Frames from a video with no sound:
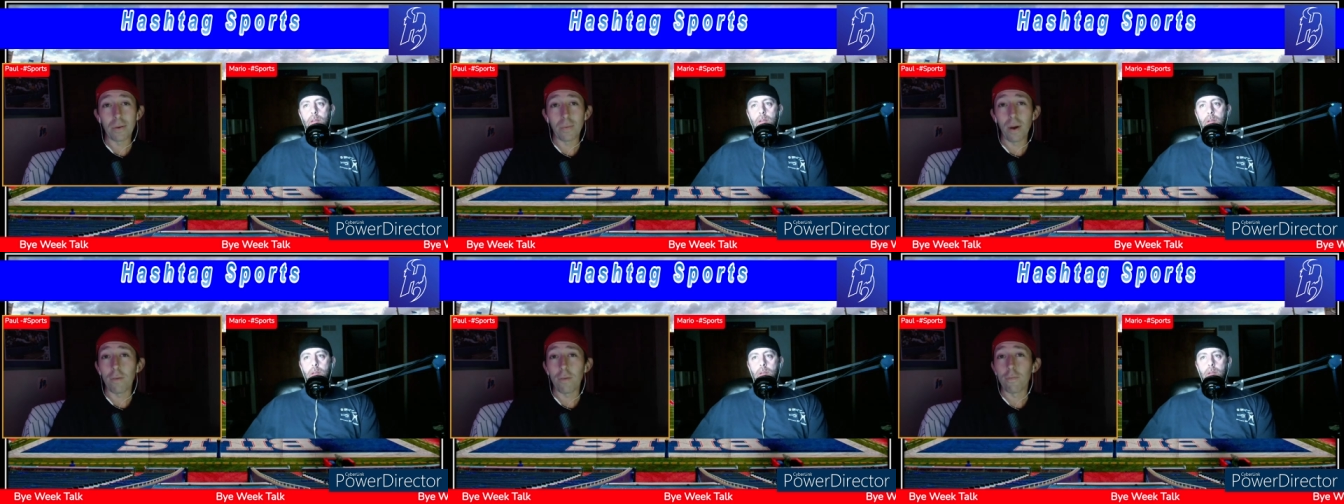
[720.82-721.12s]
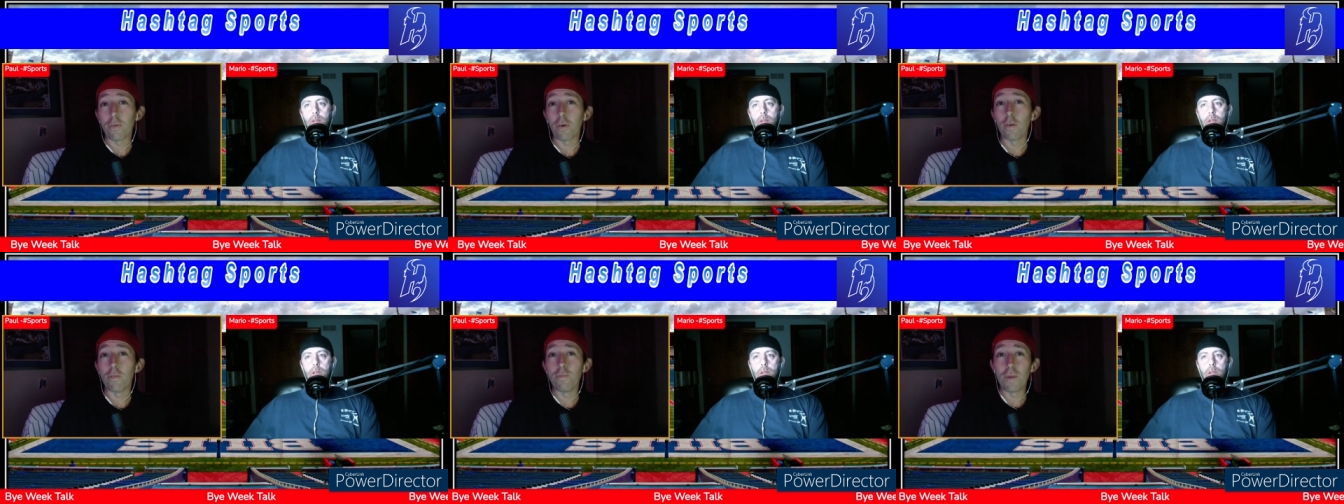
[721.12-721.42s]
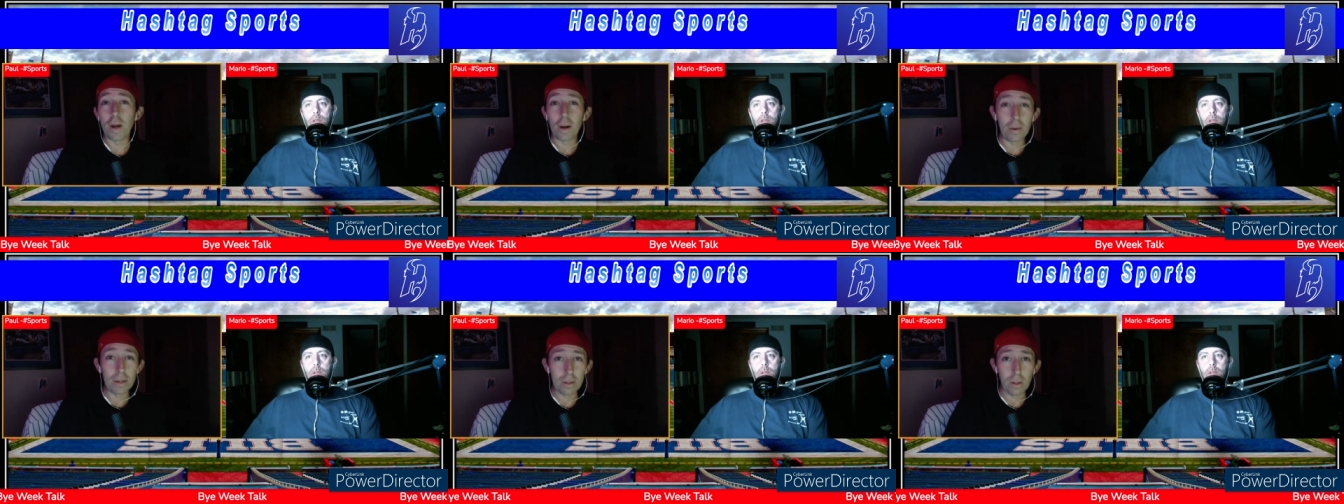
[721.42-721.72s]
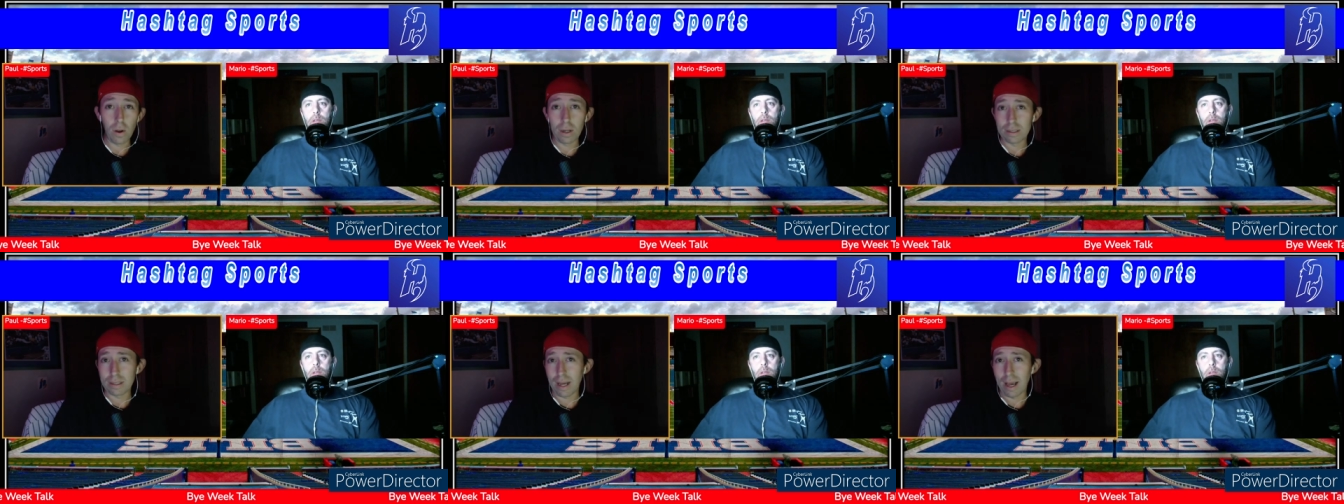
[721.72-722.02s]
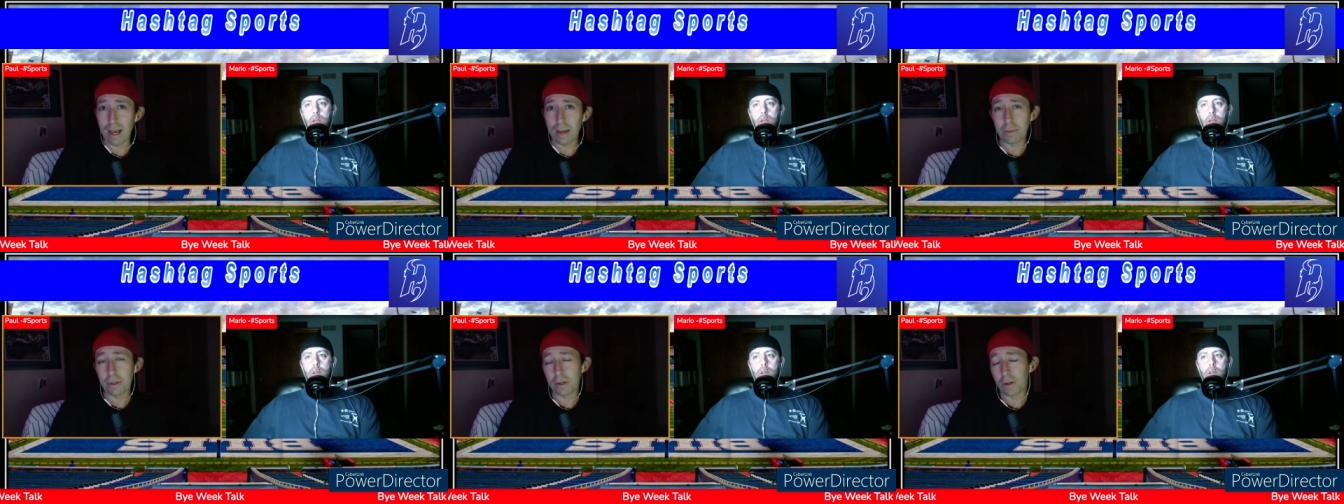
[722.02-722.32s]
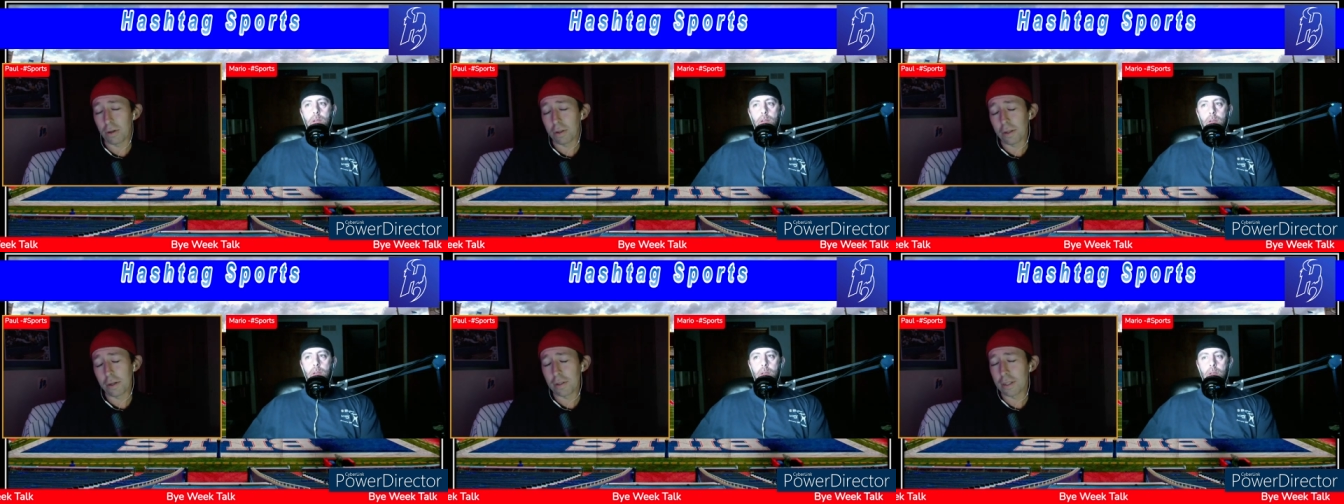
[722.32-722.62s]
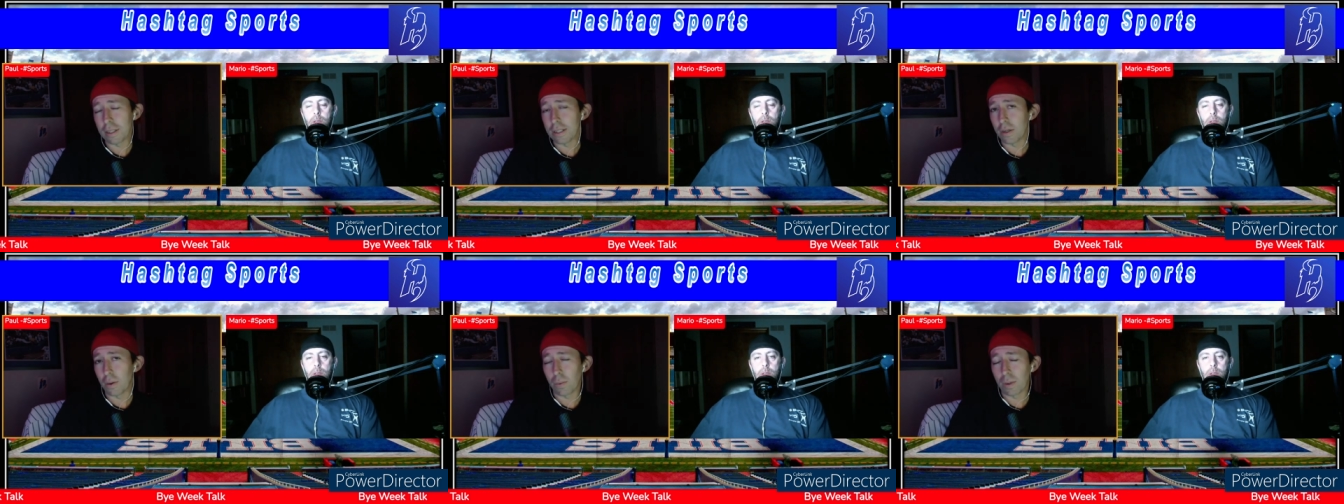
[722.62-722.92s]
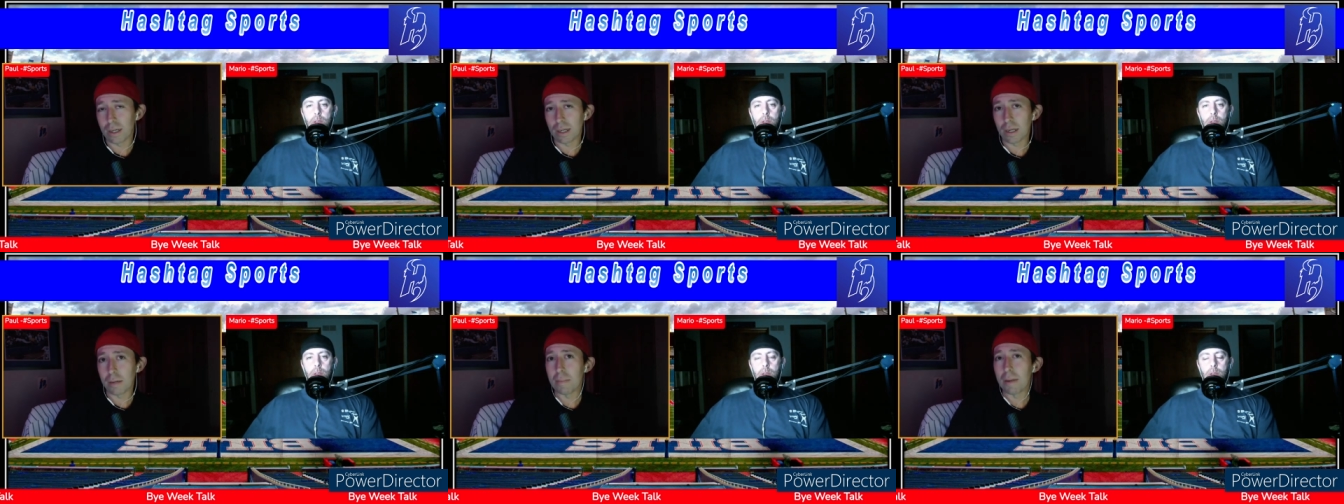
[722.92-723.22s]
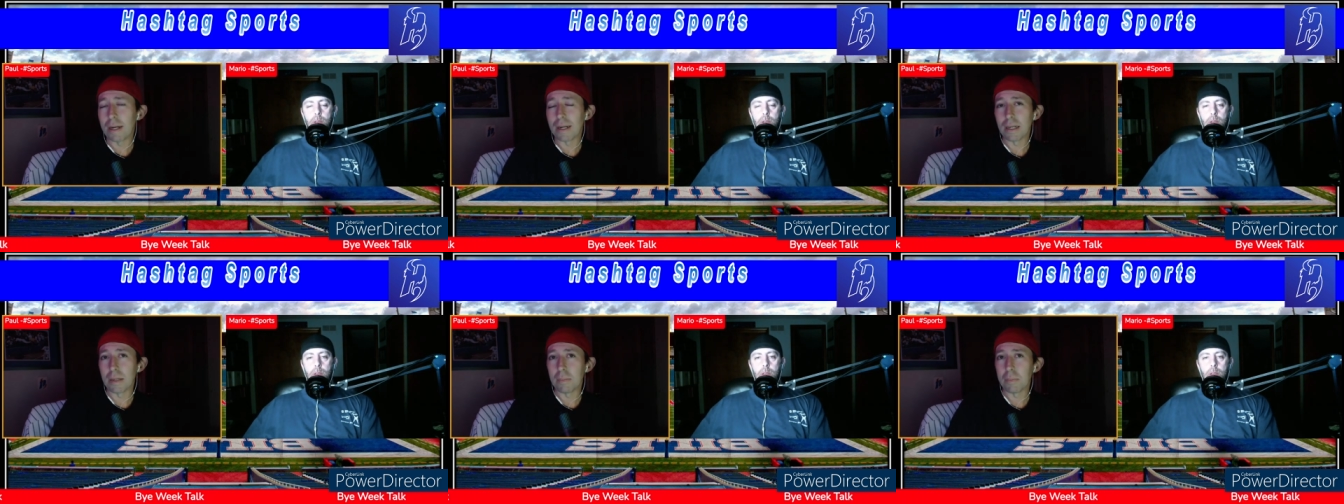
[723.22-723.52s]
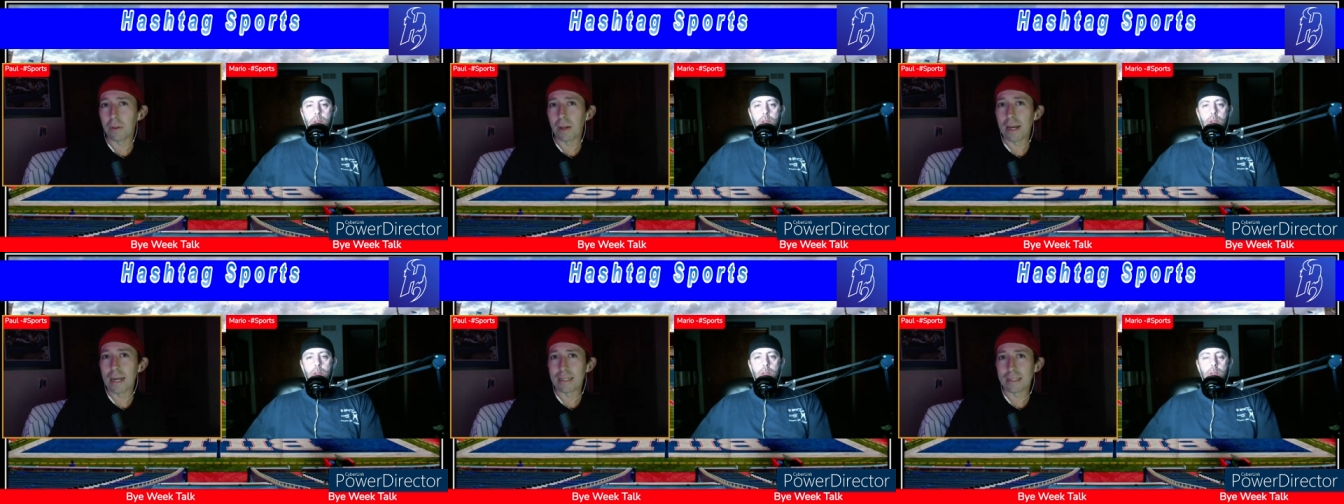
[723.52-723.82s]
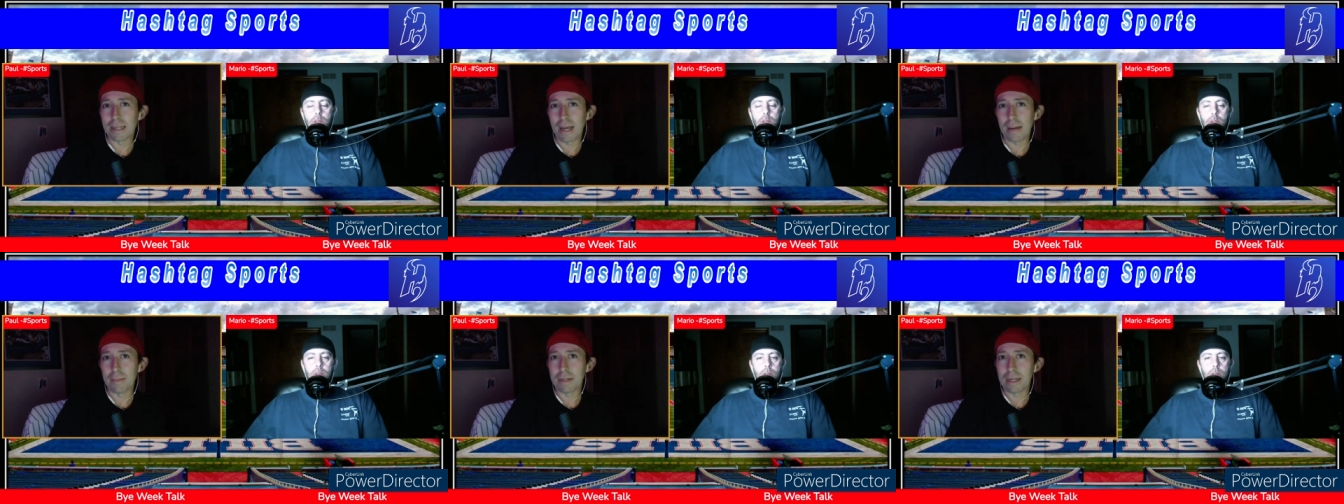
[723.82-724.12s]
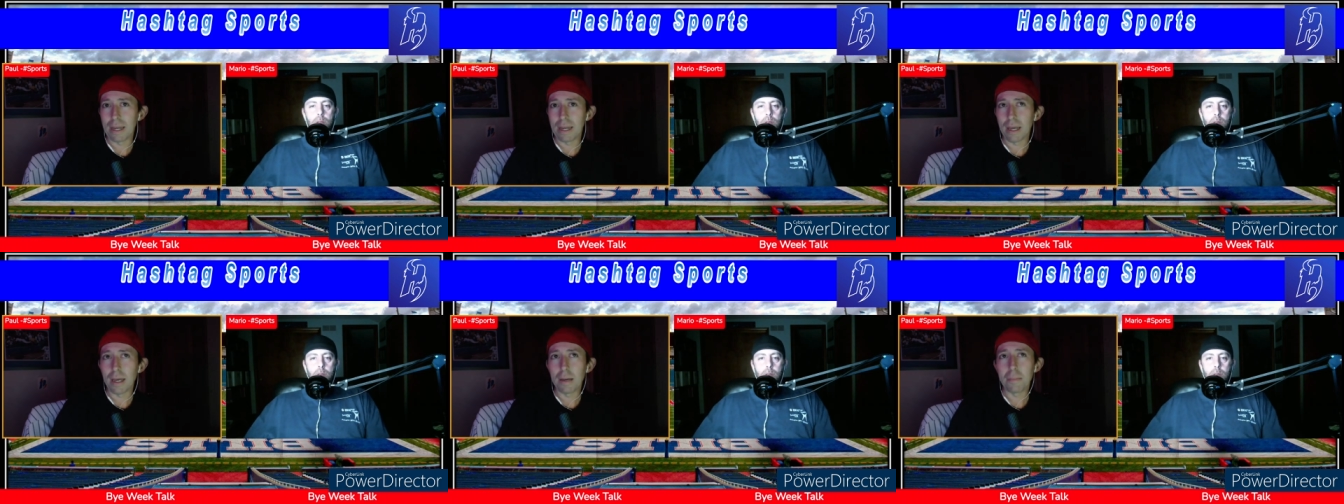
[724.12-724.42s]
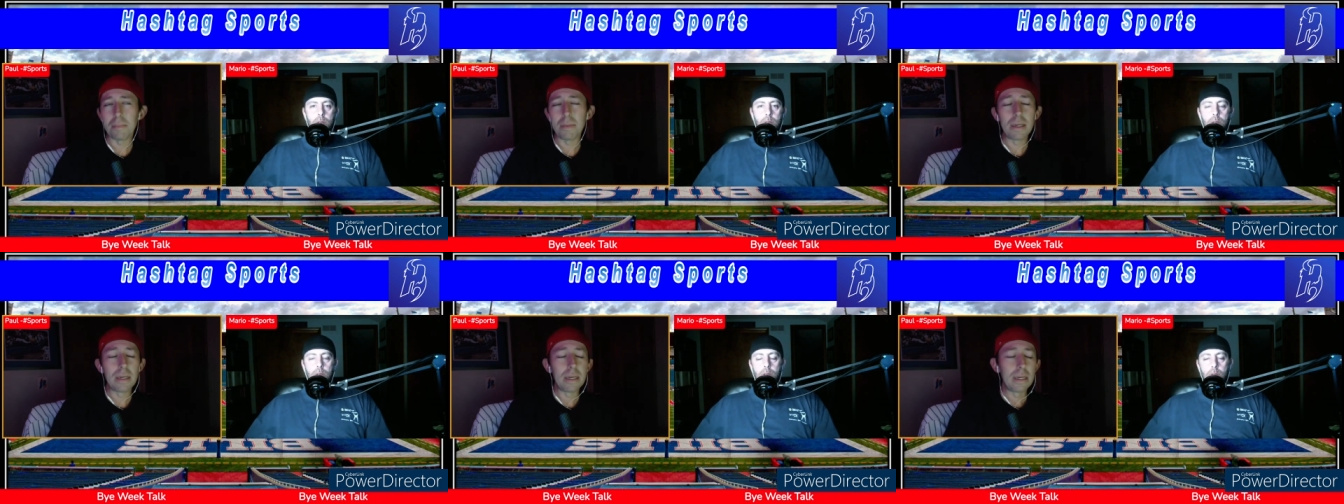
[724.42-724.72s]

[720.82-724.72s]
around for a very long time, but you clearly don't want to commit any playing time to him.